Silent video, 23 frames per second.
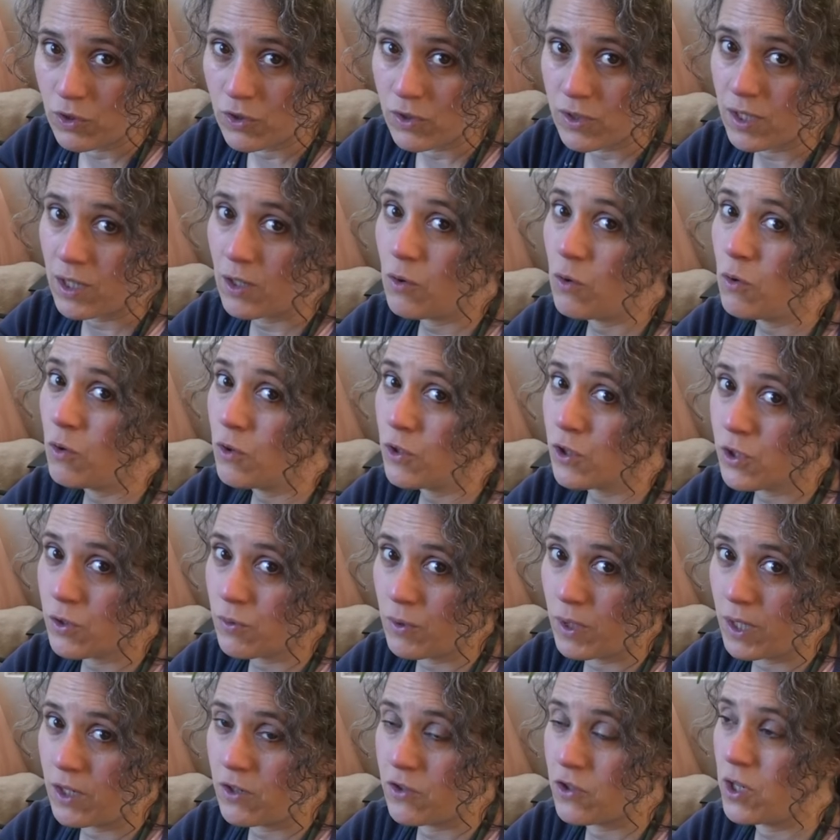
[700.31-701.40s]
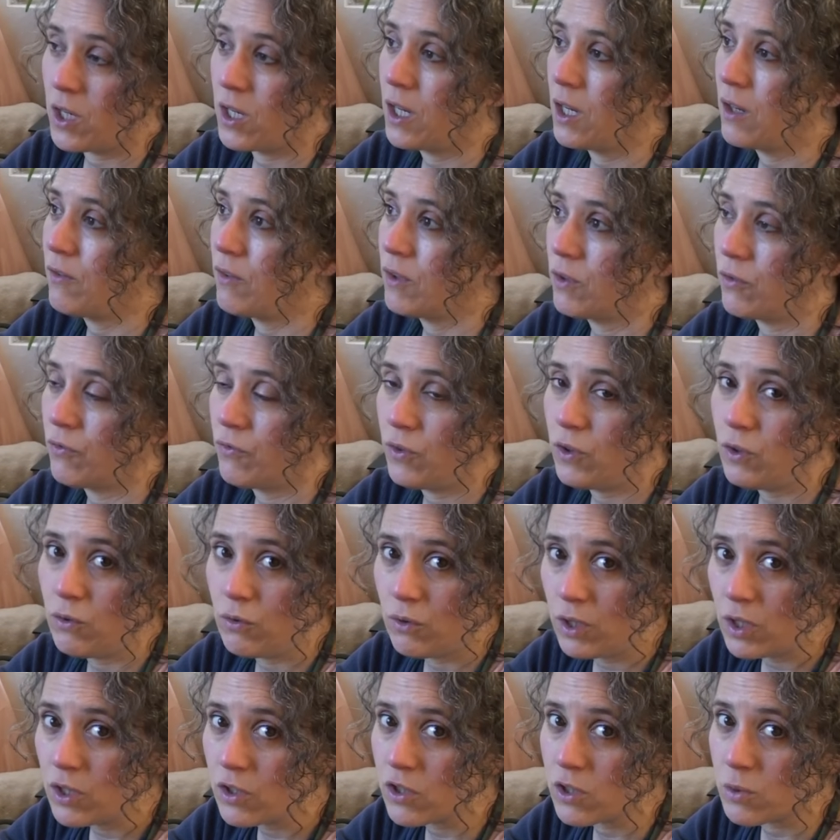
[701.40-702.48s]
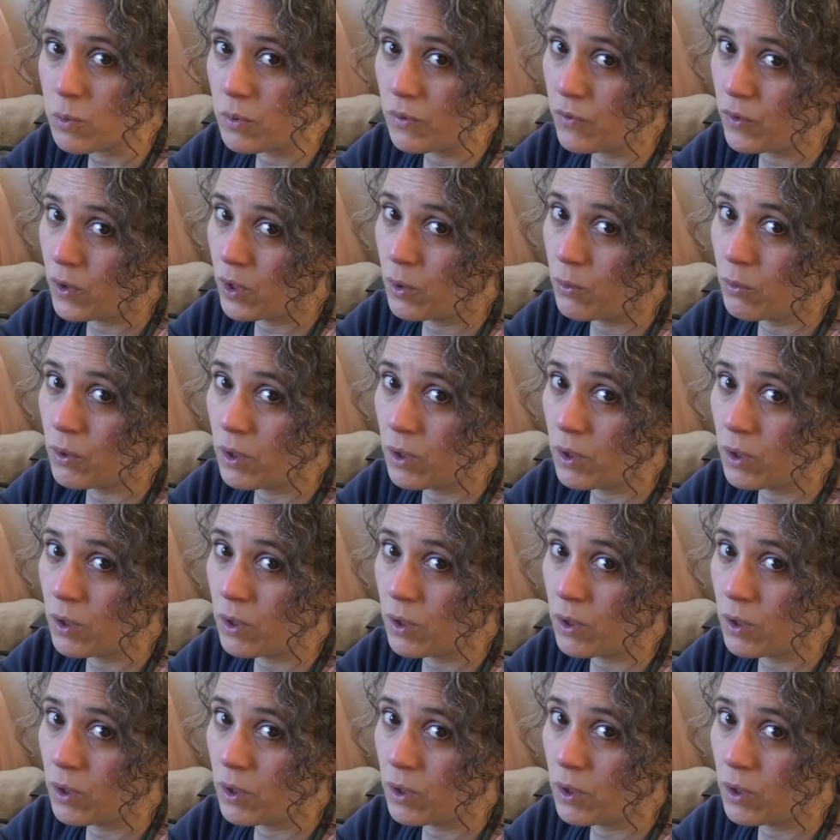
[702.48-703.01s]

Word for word: Just like horseradish. I gave it a few years before I